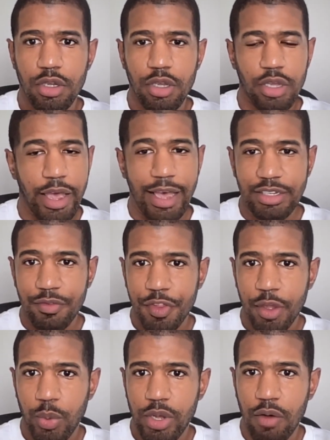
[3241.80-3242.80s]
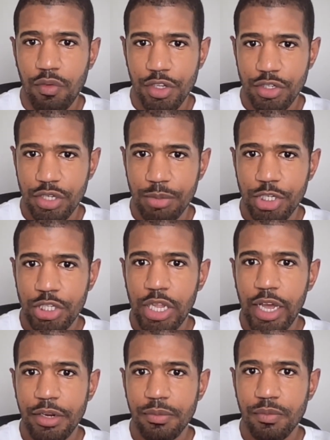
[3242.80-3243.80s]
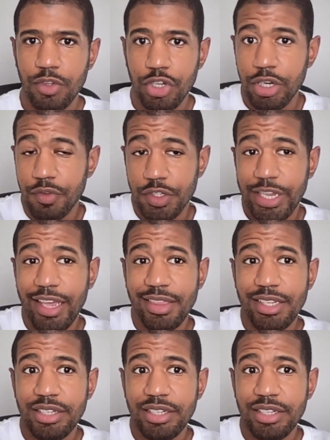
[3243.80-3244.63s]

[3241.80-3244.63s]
Has everything we cover. The subject line. You can even take this